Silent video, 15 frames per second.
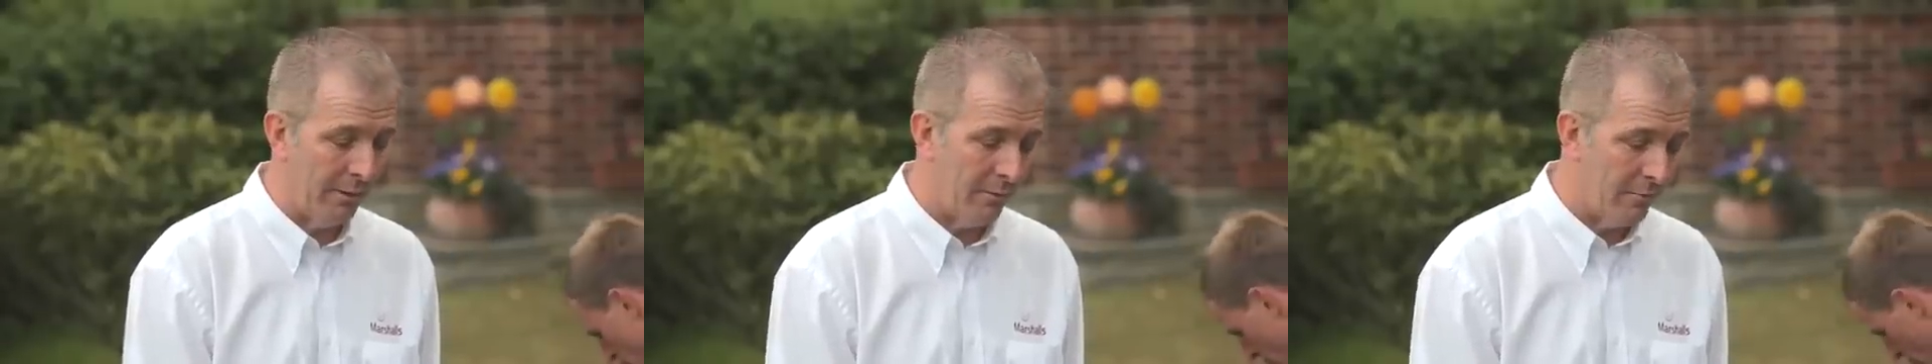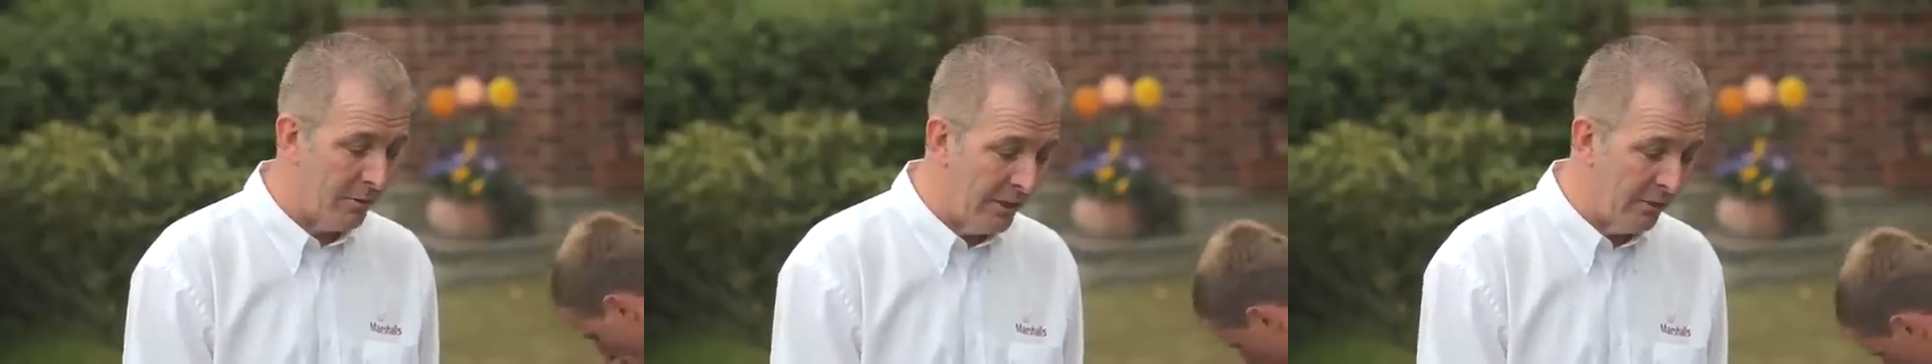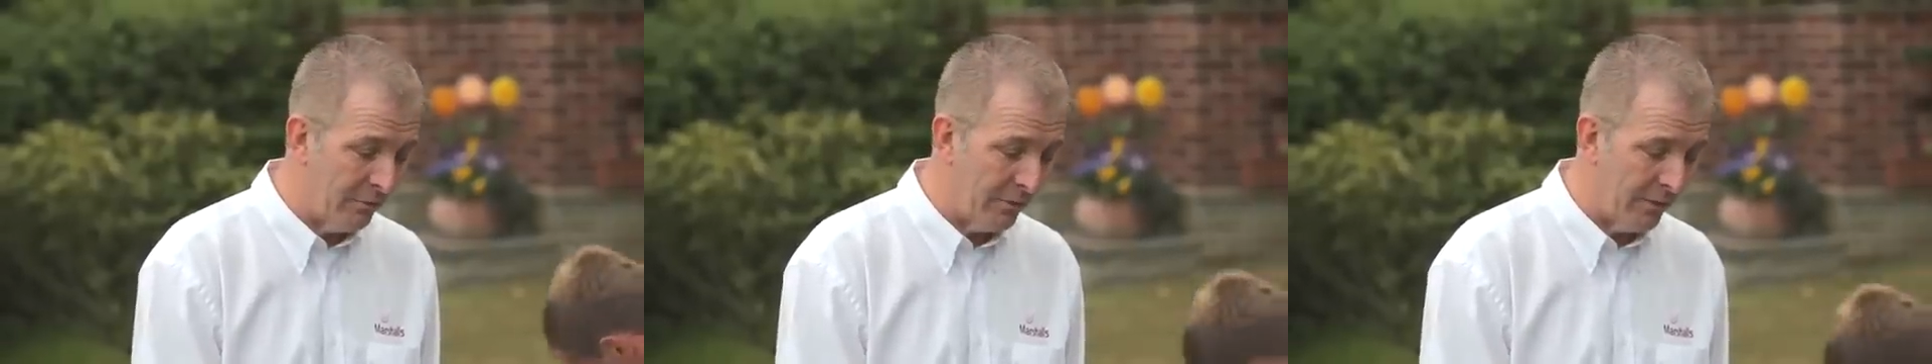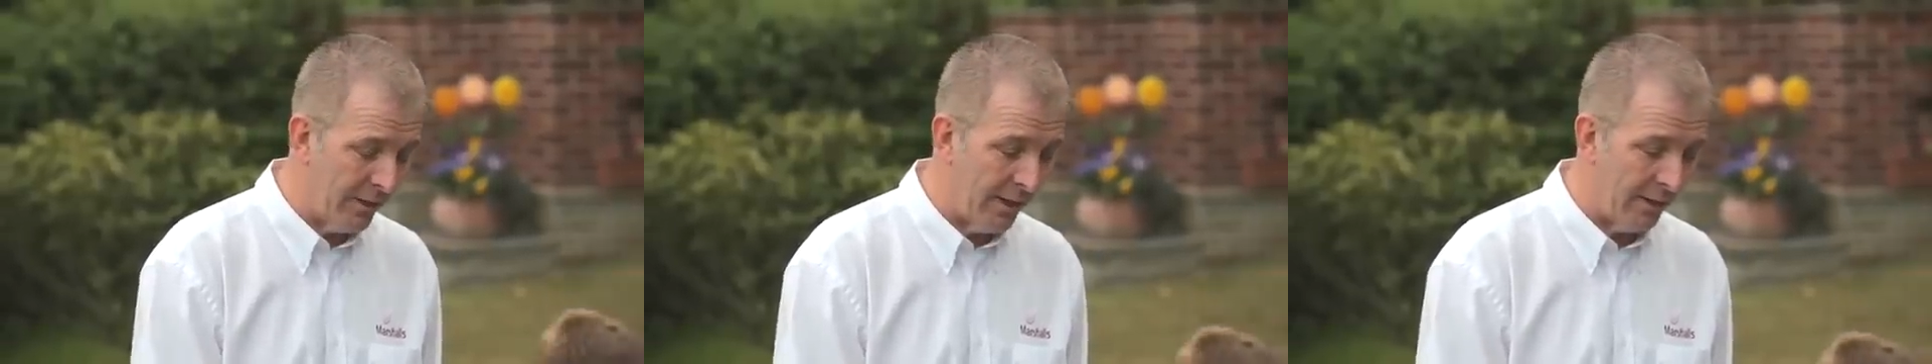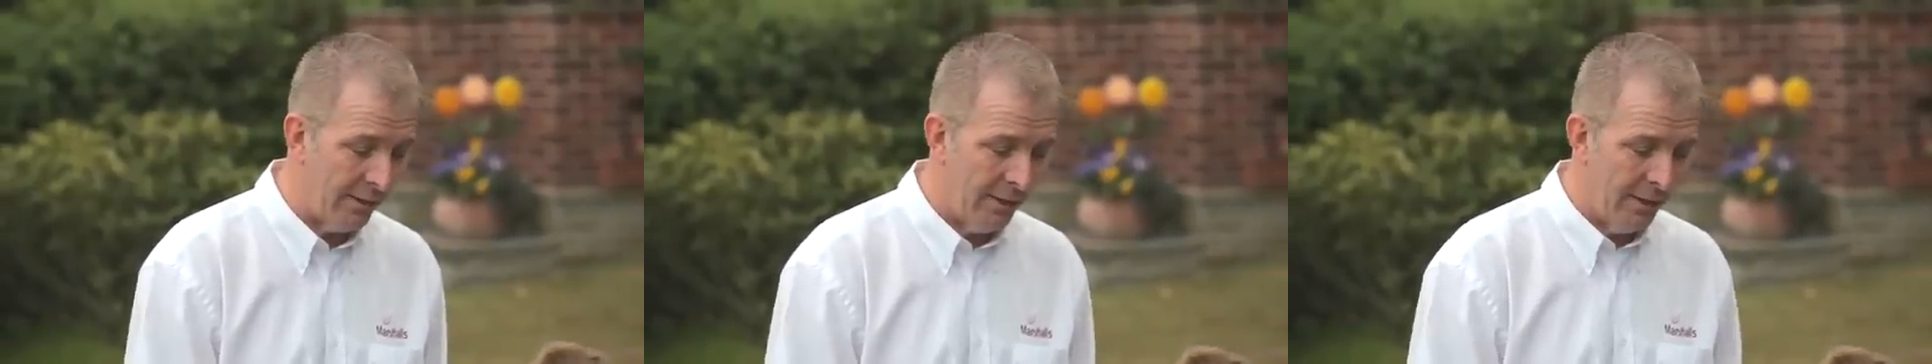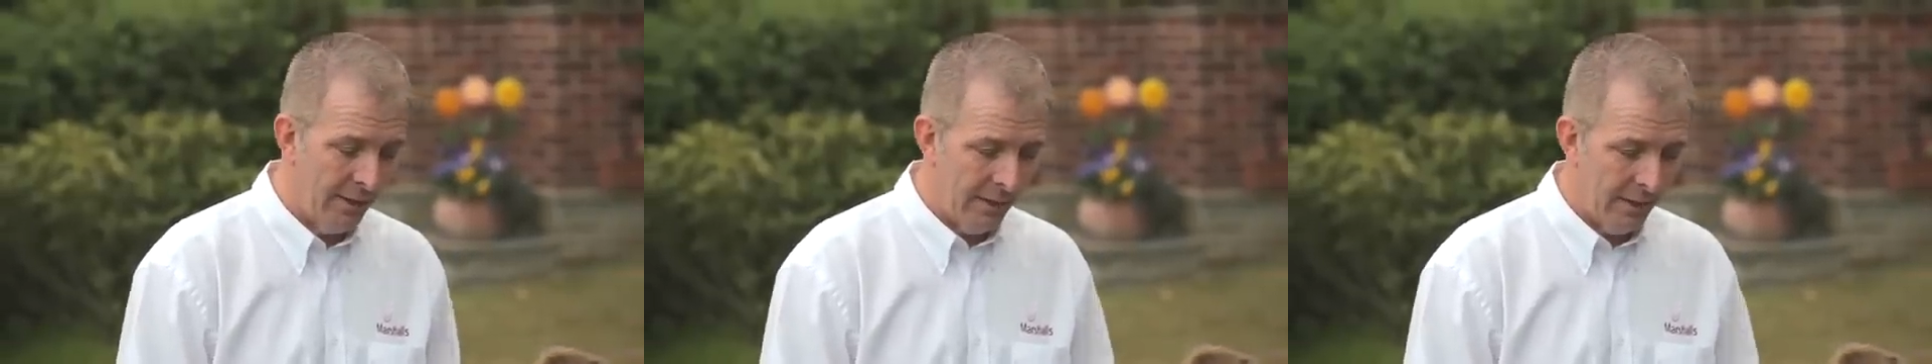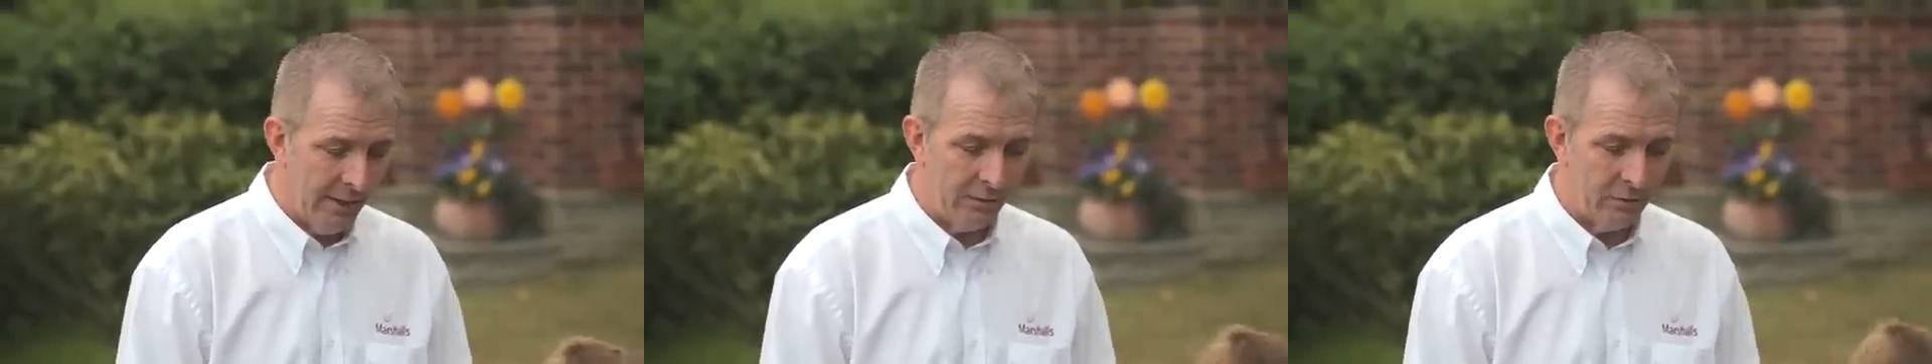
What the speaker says: The reason for that, it